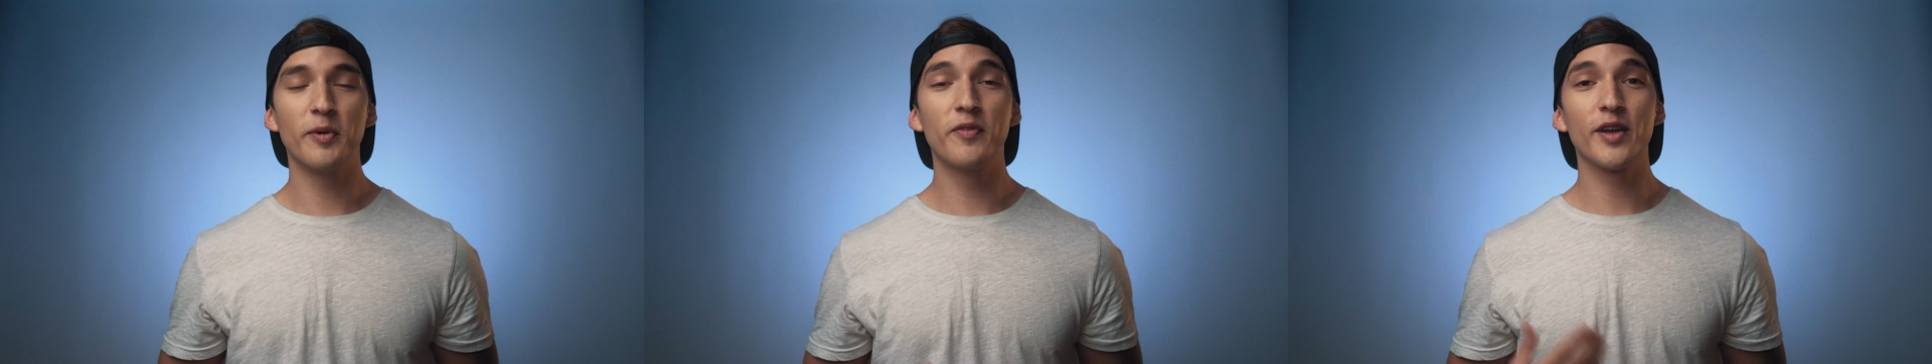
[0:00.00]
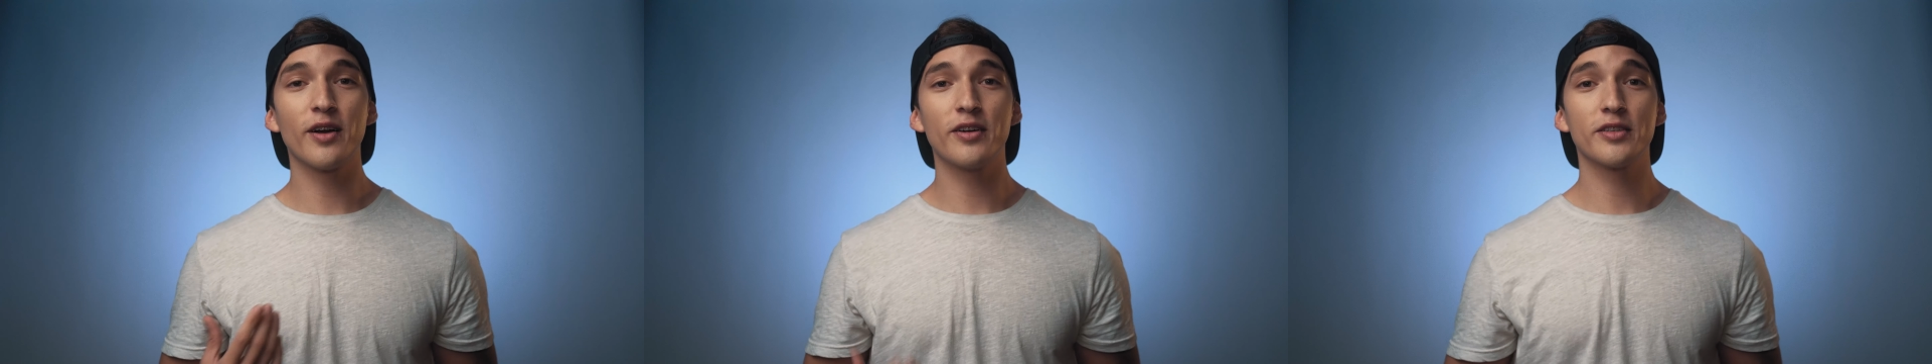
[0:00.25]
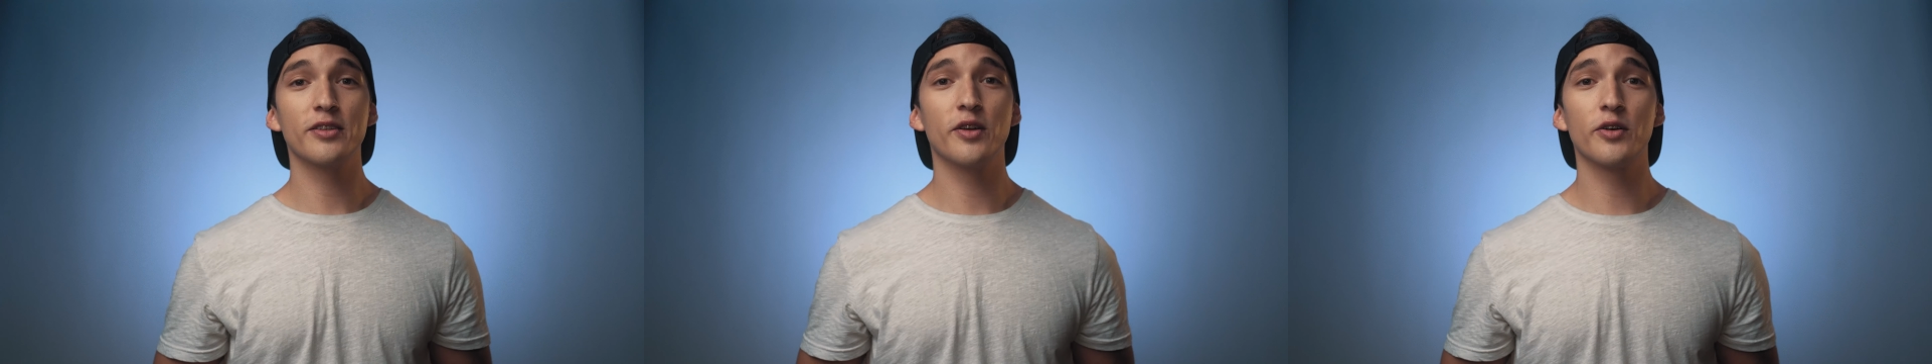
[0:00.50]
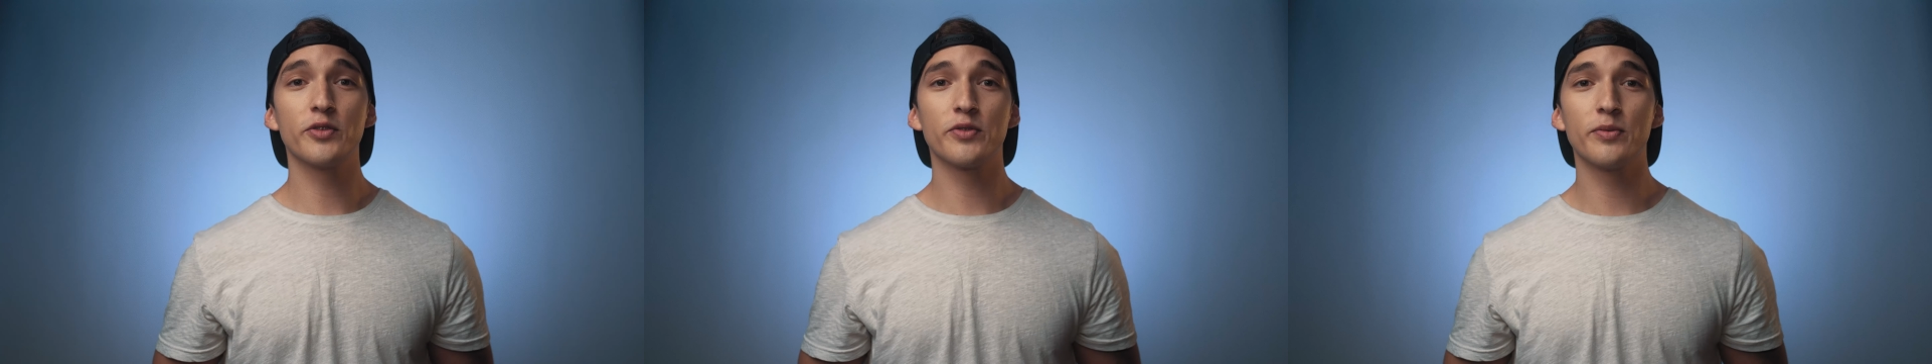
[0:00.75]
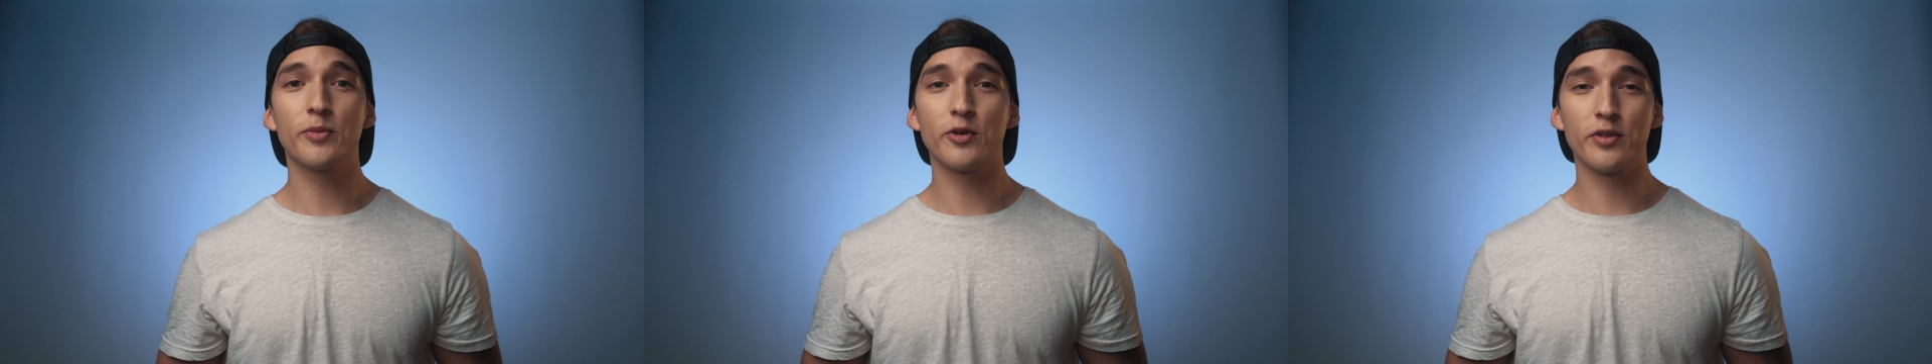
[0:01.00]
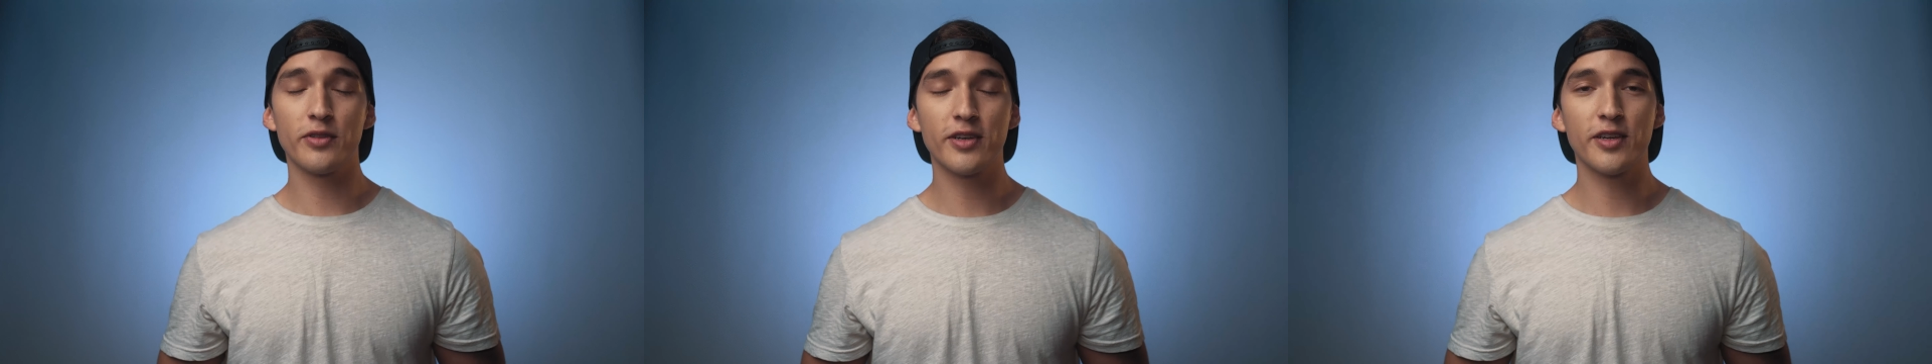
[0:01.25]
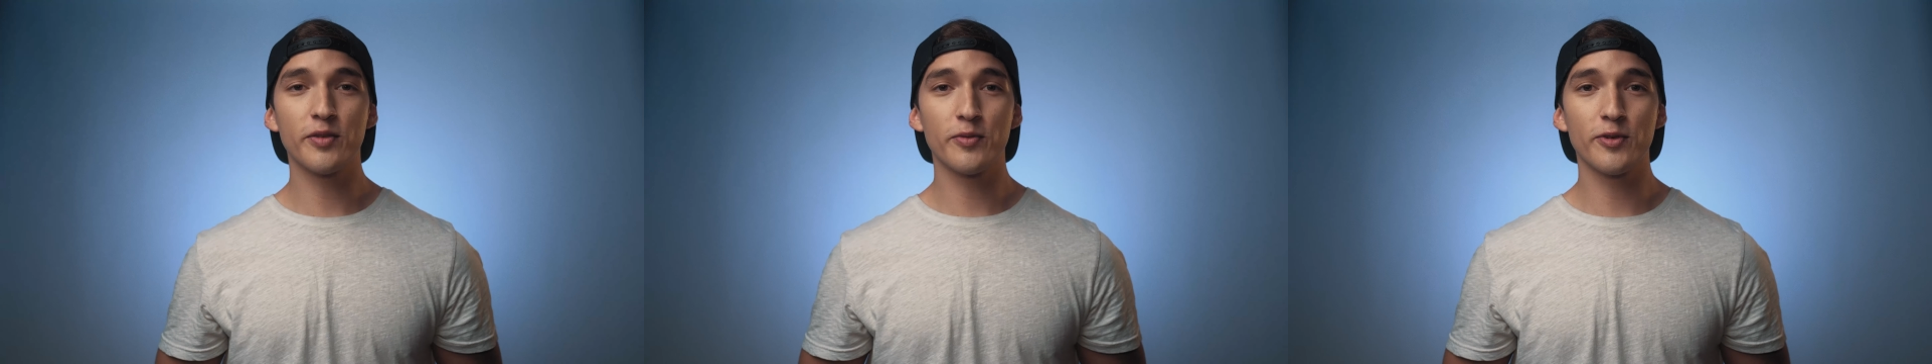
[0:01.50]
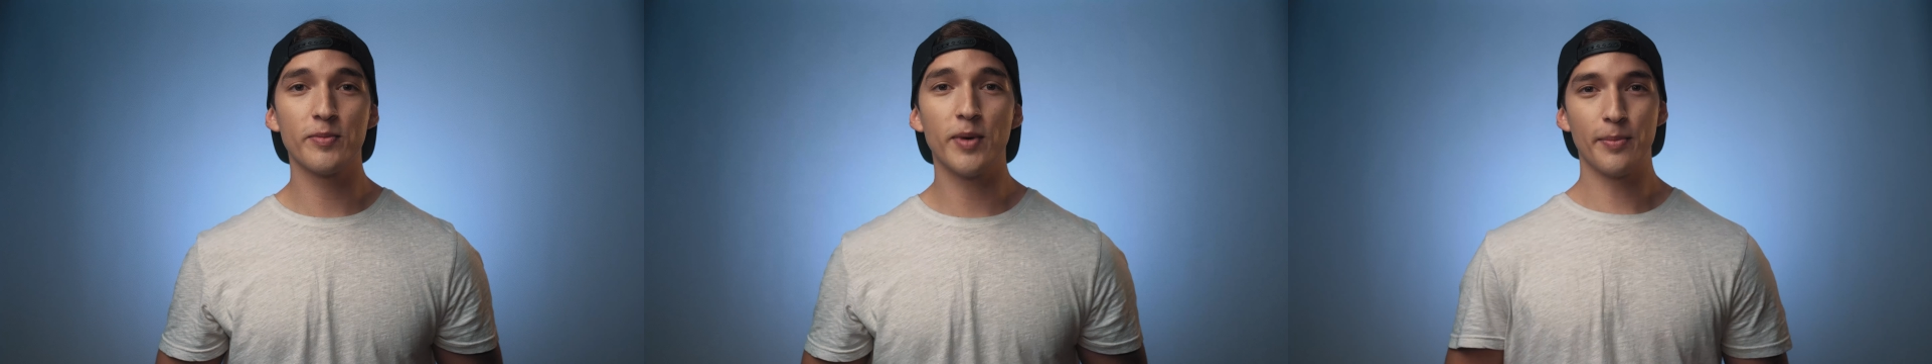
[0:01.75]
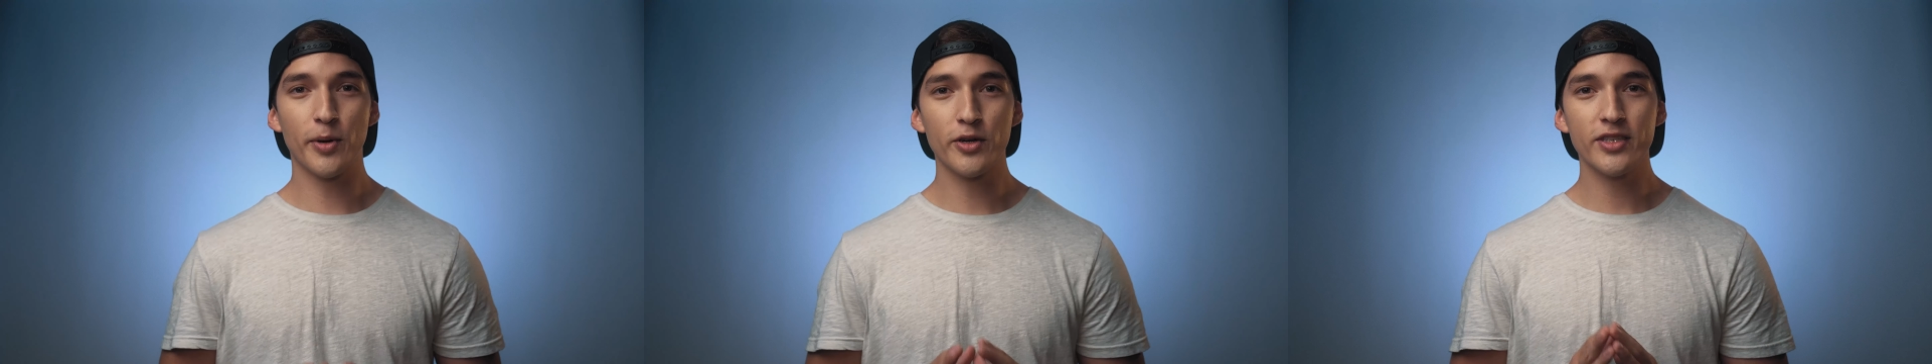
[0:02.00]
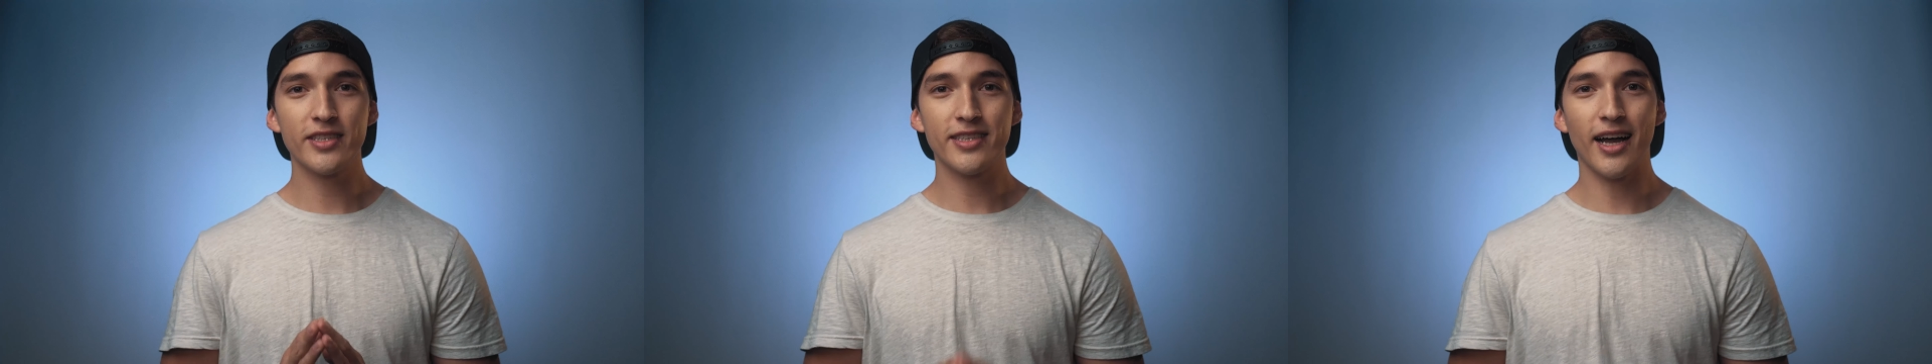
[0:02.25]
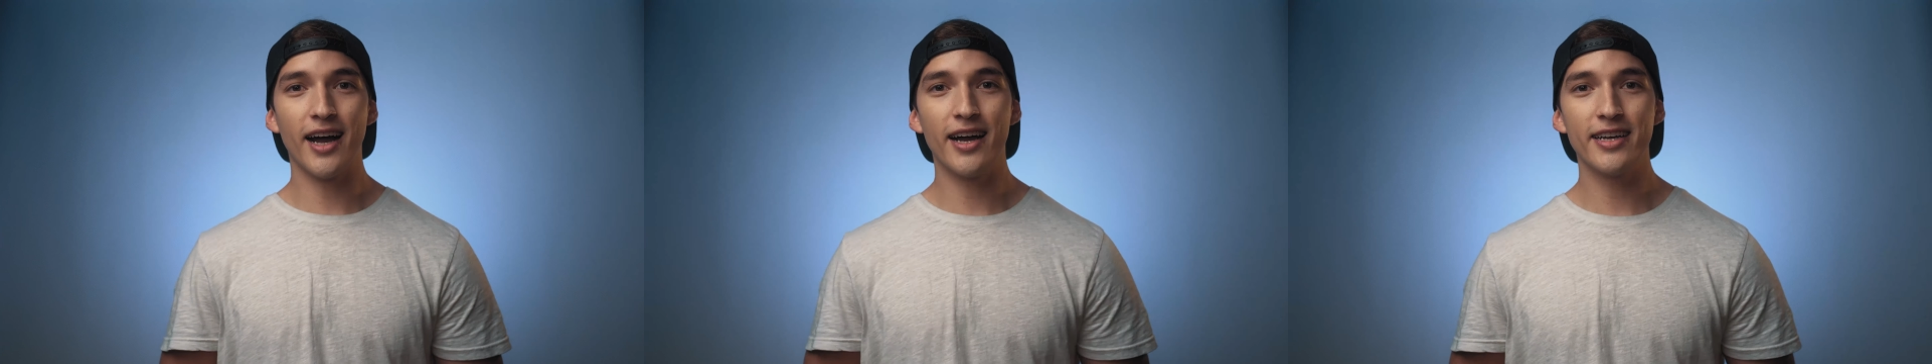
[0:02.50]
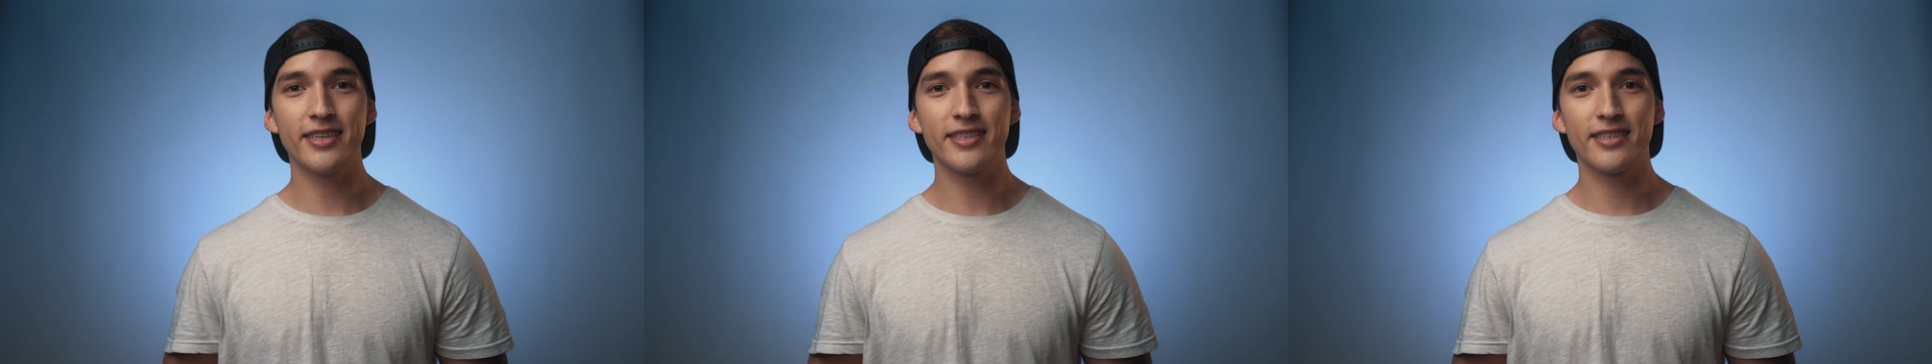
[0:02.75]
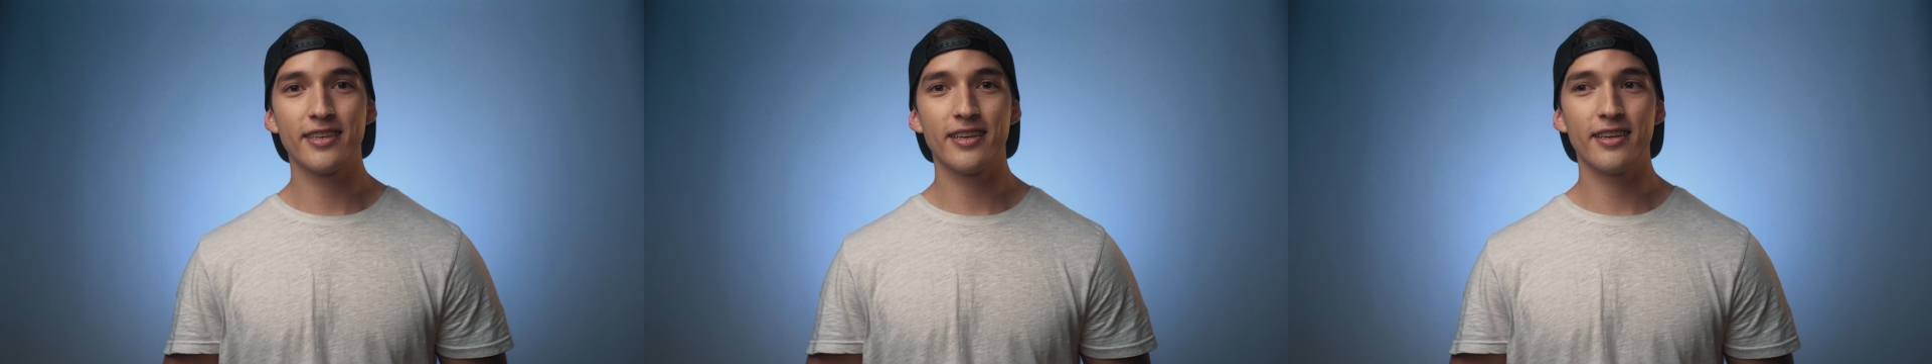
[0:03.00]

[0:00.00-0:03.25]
Moving on to nose room or looking room, a person's eyes